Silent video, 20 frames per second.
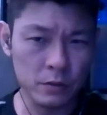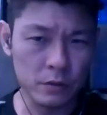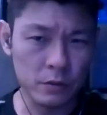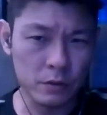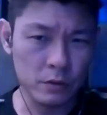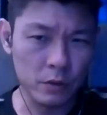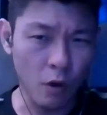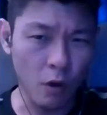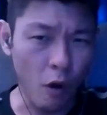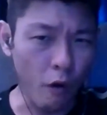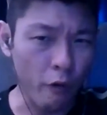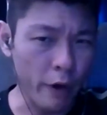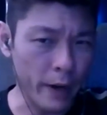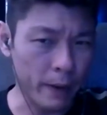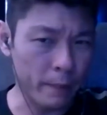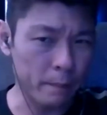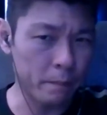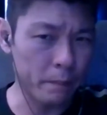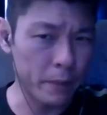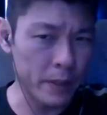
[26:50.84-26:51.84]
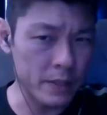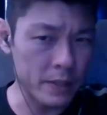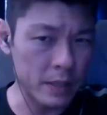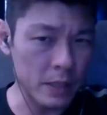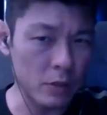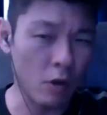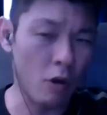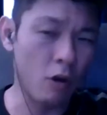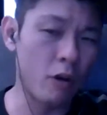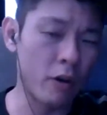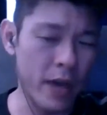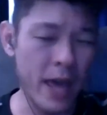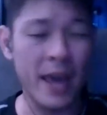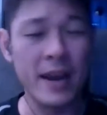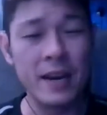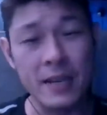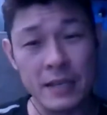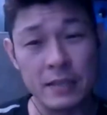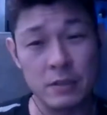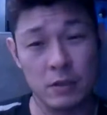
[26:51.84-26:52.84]
correct person, or
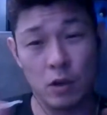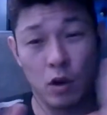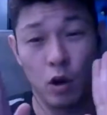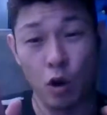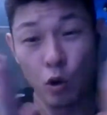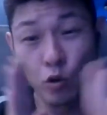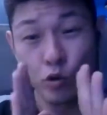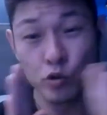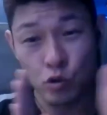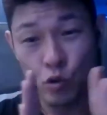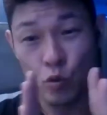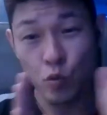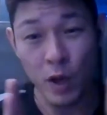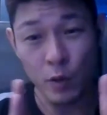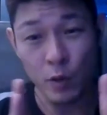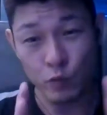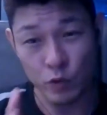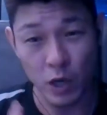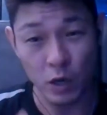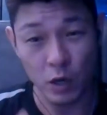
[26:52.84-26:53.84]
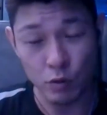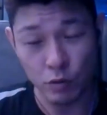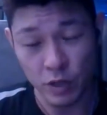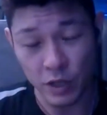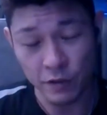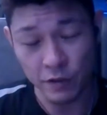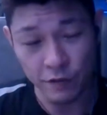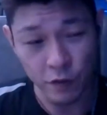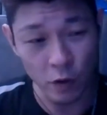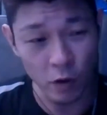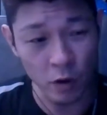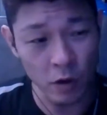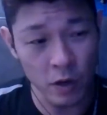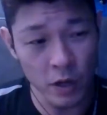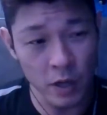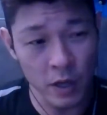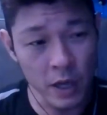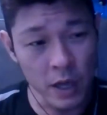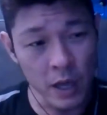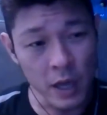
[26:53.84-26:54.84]
at least close to what we are looking for?
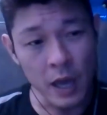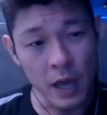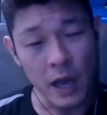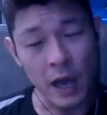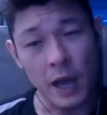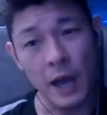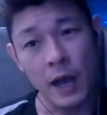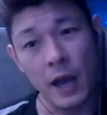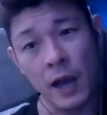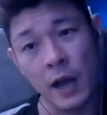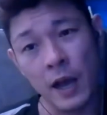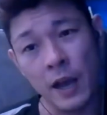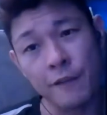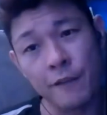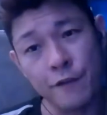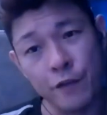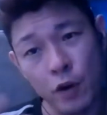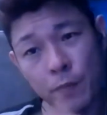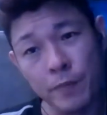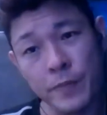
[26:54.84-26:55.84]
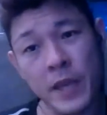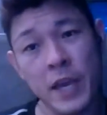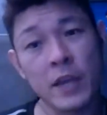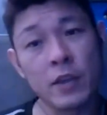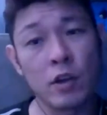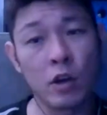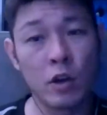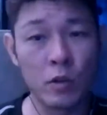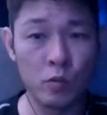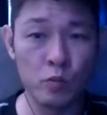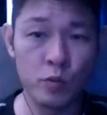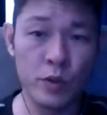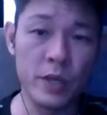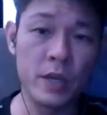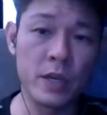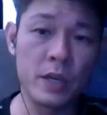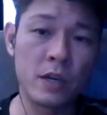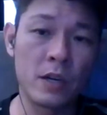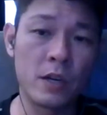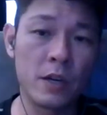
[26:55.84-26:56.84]
And from then on, we
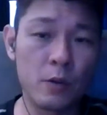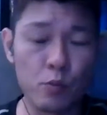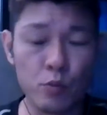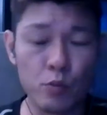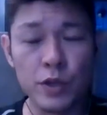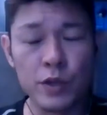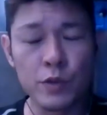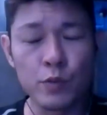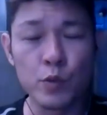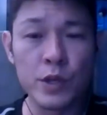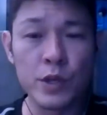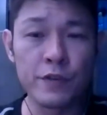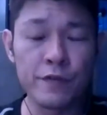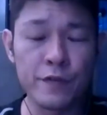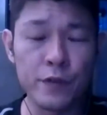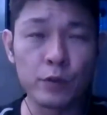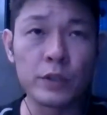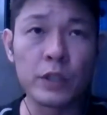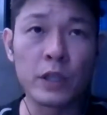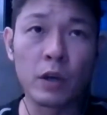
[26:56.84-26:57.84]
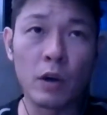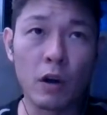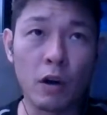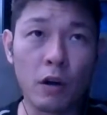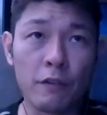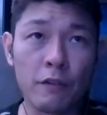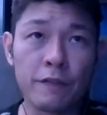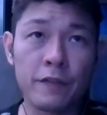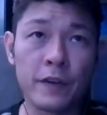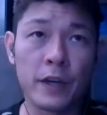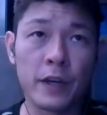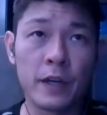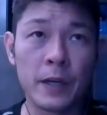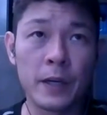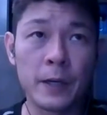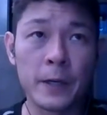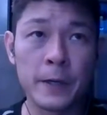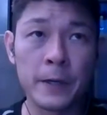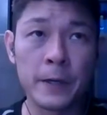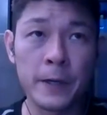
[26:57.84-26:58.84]
filter off,
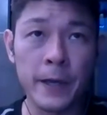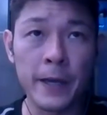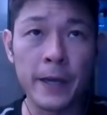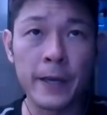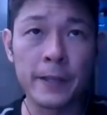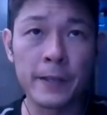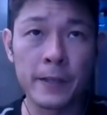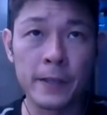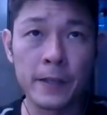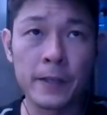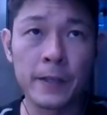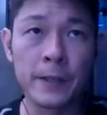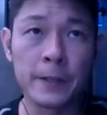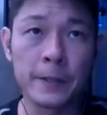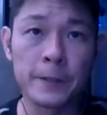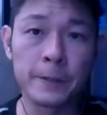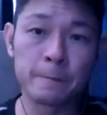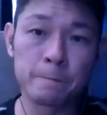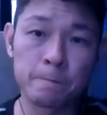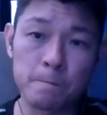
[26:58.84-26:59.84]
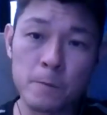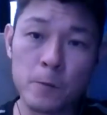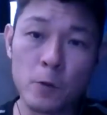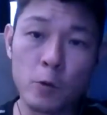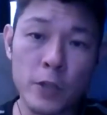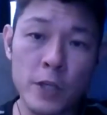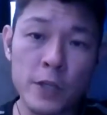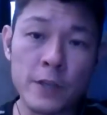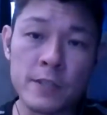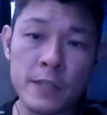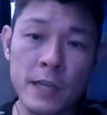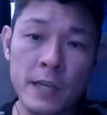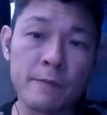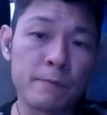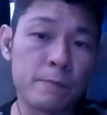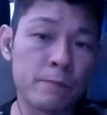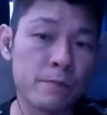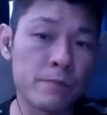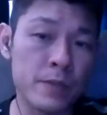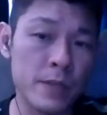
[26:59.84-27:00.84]
and only
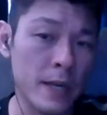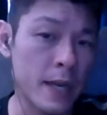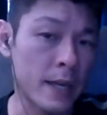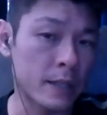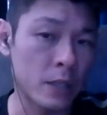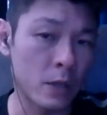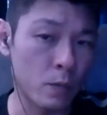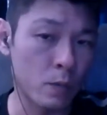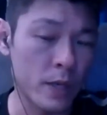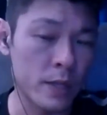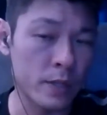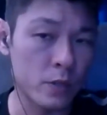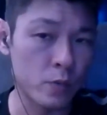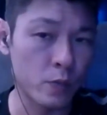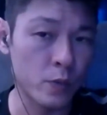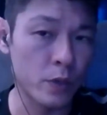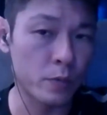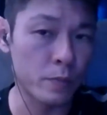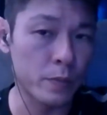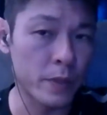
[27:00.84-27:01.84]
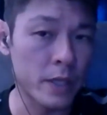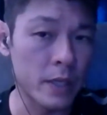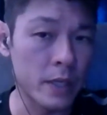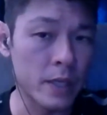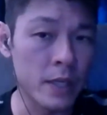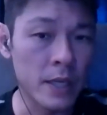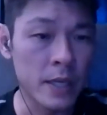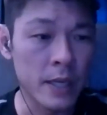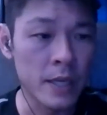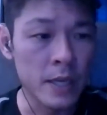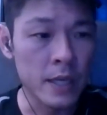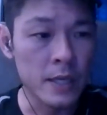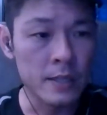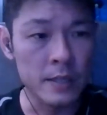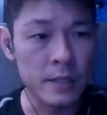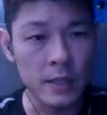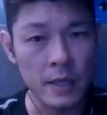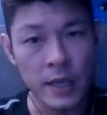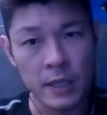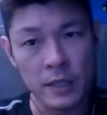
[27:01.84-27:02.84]
some selected ones will be
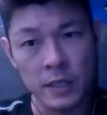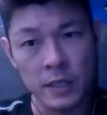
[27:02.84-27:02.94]
selected